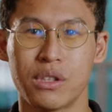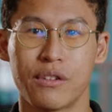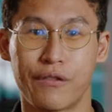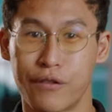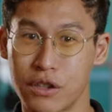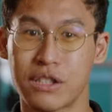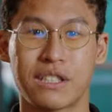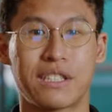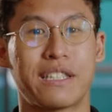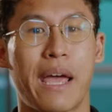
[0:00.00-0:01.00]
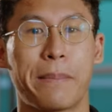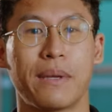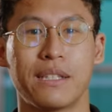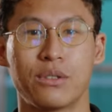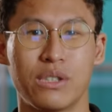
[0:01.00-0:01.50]
the first step
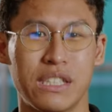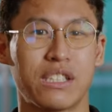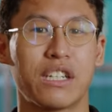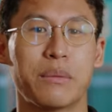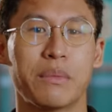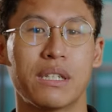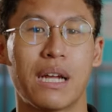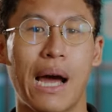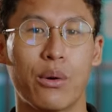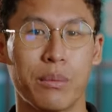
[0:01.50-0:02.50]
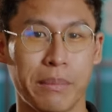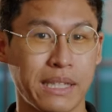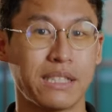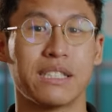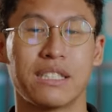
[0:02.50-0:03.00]
is to determine our
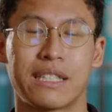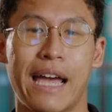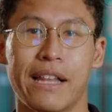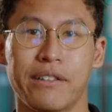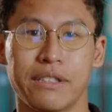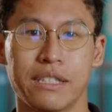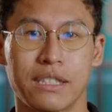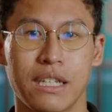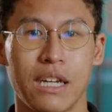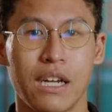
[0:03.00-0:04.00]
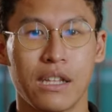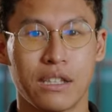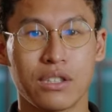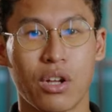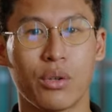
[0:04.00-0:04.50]
maintenance calories.
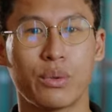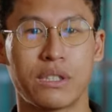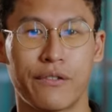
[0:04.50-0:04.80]
This is always the